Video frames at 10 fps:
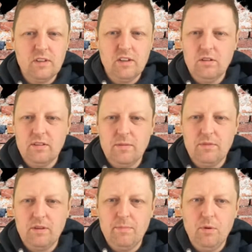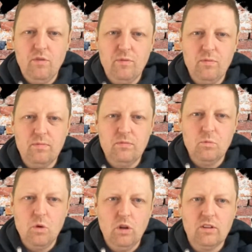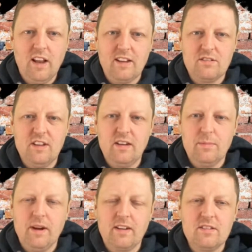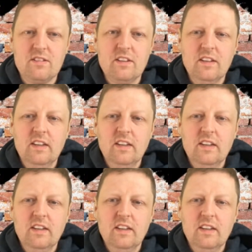They're both world-class centre-backs.